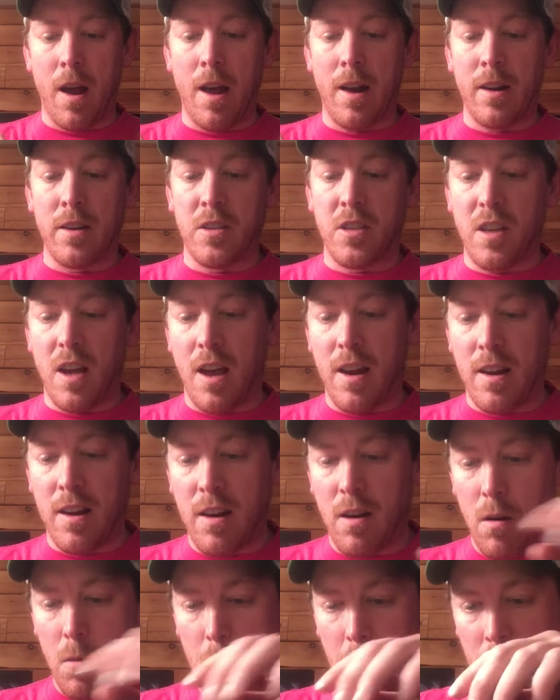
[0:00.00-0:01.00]
on inside
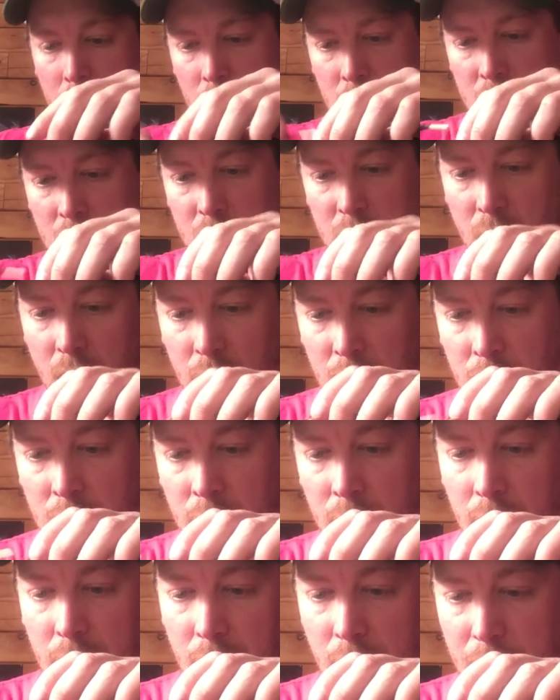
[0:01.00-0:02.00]
here because it's all going to
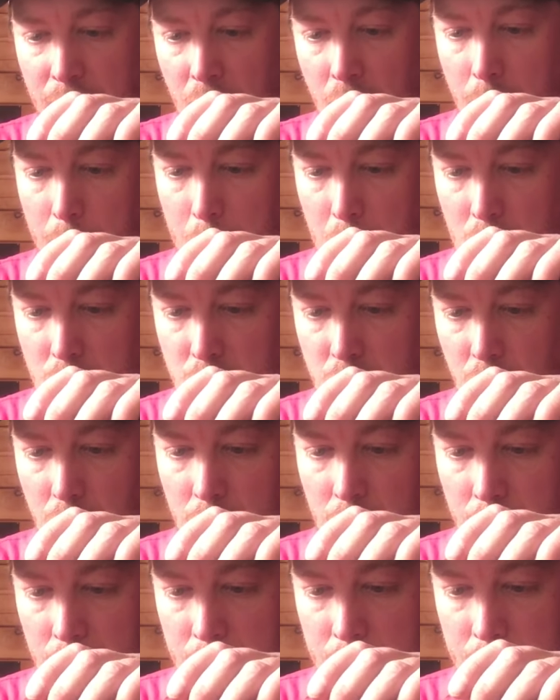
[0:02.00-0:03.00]
get covered up here
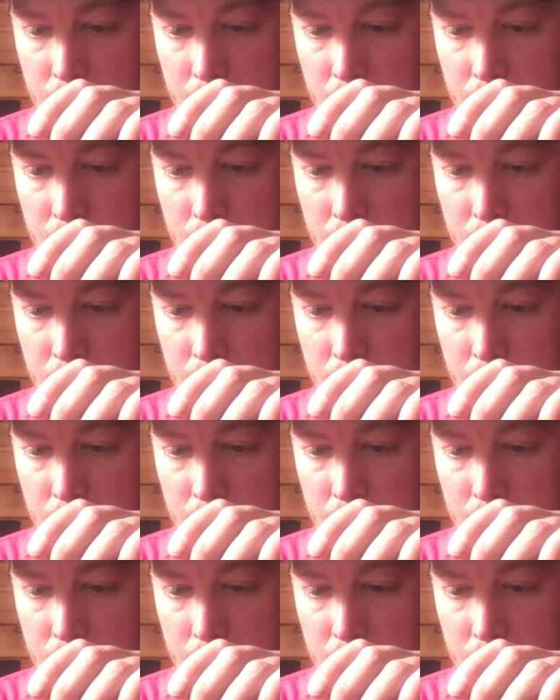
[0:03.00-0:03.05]
shortly.